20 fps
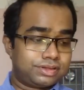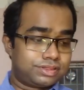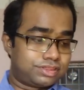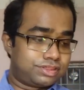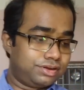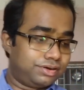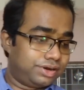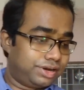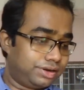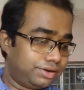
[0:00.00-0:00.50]

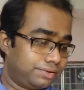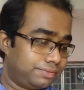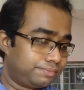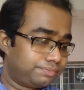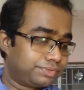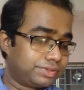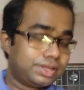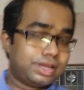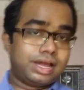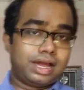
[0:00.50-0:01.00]
Children,
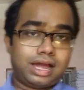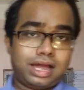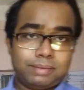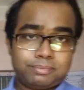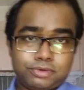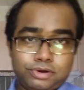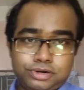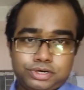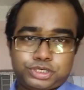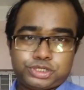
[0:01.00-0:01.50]
I
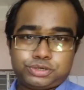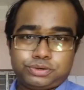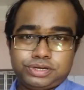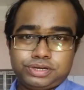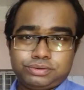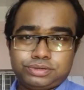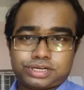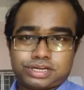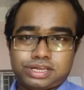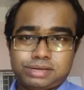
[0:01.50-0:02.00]
am going to show
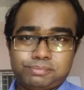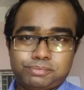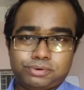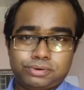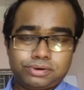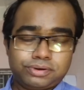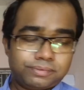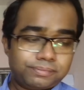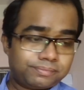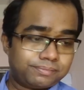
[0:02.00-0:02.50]
you the
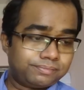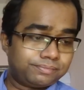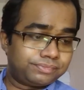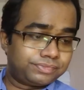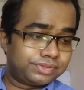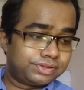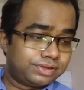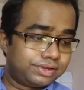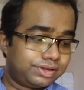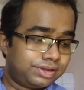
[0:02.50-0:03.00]
keyboard.
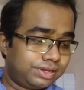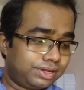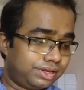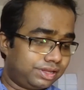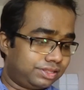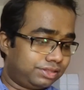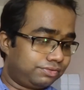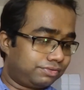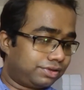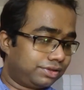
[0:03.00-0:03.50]

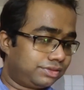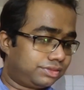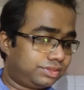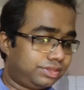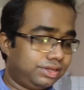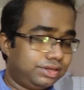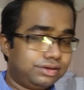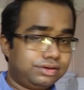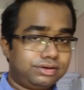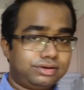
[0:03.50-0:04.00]
As you can
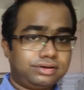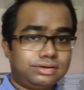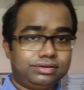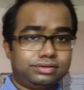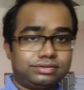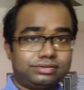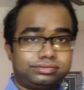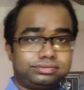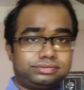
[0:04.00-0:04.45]
see here,